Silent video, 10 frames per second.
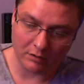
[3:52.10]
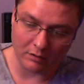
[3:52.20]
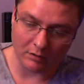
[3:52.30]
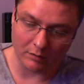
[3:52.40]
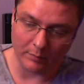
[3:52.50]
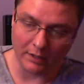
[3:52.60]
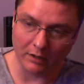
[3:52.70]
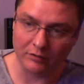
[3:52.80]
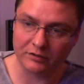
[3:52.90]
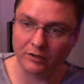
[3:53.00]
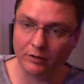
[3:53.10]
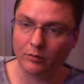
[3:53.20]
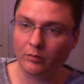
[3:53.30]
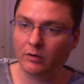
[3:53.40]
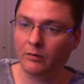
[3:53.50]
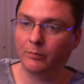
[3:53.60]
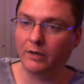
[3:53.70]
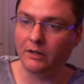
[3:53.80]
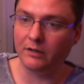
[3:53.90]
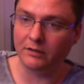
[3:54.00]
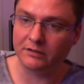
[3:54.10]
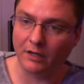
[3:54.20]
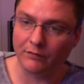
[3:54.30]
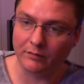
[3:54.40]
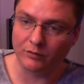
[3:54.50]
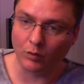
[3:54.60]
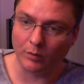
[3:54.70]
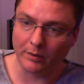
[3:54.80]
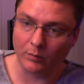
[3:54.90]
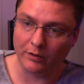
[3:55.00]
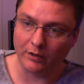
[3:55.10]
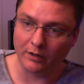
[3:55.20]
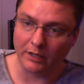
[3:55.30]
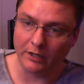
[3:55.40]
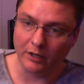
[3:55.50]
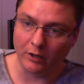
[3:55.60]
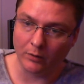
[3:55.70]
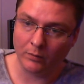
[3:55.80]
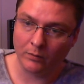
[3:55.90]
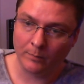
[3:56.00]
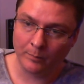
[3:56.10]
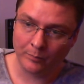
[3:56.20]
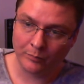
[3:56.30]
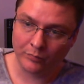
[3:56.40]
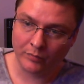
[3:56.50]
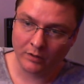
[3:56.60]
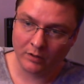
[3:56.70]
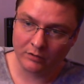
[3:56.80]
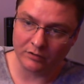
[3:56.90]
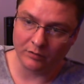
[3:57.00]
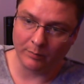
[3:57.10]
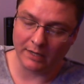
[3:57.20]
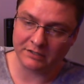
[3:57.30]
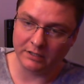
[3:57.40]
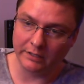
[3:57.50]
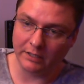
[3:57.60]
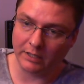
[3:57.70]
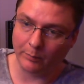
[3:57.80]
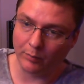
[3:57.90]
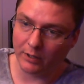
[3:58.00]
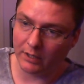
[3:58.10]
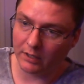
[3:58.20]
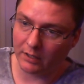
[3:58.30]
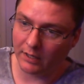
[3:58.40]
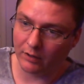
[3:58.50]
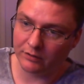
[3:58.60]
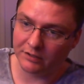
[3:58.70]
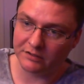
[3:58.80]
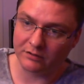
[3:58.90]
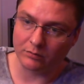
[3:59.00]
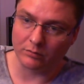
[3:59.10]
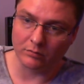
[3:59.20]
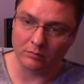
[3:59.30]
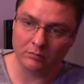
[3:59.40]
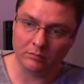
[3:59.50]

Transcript: um, and also be self-absorbent with your ego. So masculinity can bring egotistical